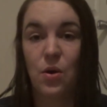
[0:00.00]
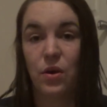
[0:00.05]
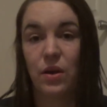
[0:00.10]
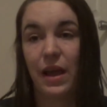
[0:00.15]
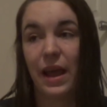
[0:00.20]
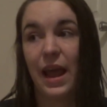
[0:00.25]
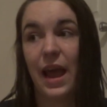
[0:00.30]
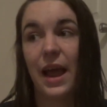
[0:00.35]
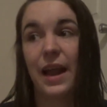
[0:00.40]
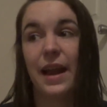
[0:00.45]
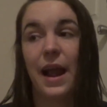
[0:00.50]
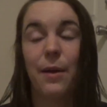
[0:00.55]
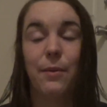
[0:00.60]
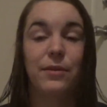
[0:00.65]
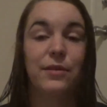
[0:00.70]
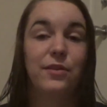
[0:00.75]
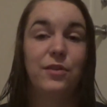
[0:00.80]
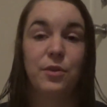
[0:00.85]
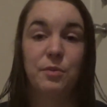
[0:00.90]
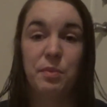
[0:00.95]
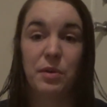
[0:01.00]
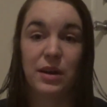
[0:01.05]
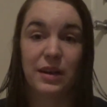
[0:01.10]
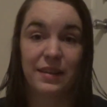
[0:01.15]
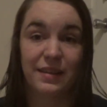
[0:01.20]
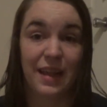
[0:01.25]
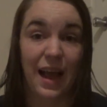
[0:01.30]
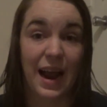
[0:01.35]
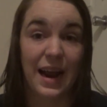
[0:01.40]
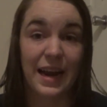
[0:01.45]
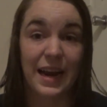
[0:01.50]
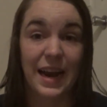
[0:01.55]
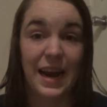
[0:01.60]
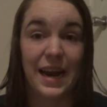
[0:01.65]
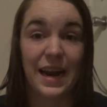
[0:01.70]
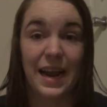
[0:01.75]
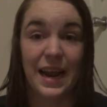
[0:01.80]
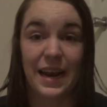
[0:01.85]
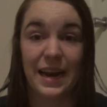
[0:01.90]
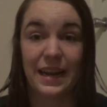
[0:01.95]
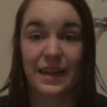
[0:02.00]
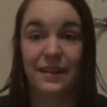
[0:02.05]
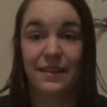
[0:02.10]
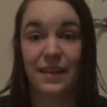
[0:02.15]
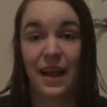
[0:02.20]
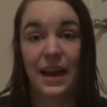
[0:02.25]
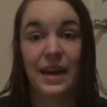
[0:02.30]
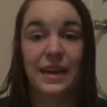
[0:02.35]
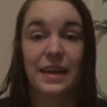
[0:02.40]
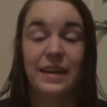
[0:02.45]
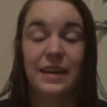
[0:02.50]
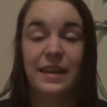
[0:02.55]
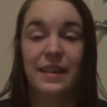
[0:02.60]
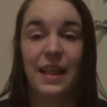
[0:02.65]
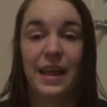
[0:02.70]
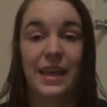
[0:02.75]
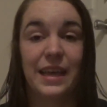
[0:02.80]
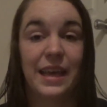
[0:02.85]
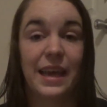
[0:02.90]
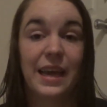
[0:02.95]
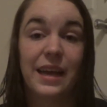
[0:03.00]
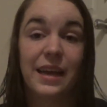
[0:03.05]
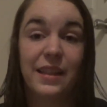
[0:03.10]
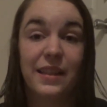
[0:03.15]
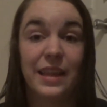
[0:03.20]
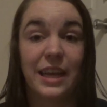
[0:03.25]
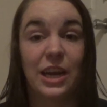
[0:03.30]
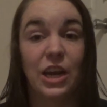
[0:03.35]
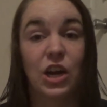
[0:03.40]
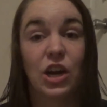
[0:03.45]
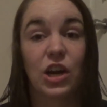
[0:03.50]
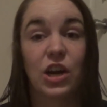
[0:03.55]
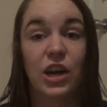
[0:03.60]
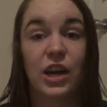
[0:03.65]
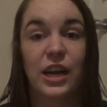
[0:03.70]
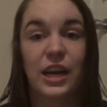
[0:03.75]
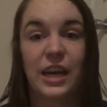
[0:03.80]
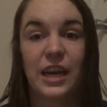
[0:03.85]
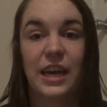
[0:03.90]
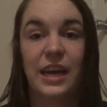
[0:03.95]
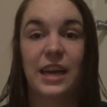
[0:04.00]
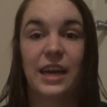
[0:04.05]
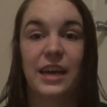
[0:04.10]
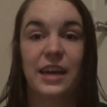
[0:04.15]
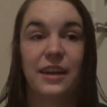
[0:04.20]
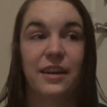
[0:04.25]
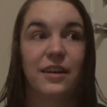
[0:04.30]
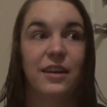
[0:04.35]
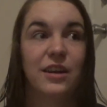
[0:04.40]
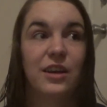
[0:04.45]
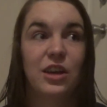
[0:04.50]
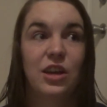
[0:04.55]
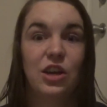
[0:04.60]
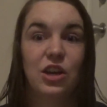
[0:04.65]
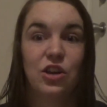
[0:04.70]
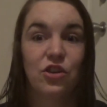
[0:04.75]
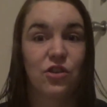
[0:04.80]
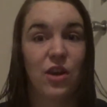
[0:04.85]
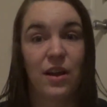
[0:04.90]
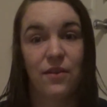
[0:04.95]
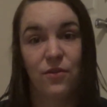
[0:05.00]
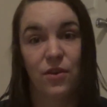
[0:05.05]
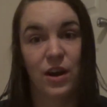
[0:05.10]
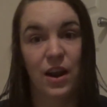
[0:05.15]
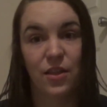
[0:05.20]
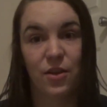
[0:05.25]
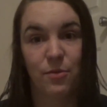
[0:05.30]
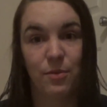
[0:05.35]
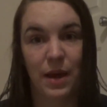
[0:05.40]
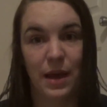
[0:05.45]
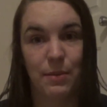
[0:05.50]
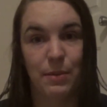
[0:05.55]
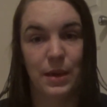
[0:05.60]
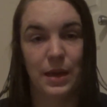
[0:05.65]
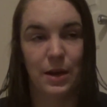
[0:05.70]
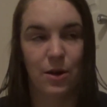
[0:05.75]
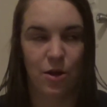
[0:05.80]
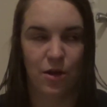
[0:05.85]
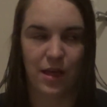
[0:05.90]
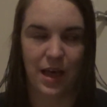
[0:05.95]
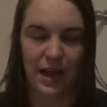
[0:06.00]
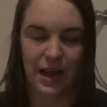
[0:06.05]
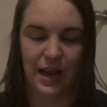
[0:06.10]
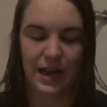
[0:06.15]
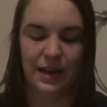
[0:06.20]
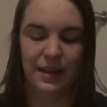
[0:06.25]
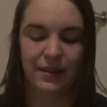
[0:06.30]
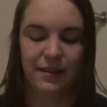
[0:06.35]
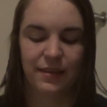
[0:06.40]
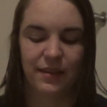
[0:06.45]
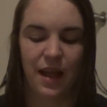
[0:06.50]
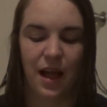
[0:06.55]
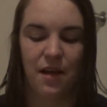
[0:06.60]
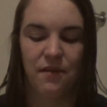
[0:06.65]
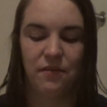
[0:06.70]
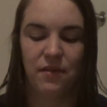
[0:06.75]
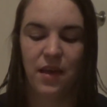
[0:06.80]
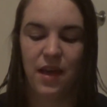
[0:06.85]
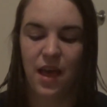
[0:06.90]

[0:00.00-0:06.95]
and I was super excited to get cleared and try for another baby and all that kind of stuff.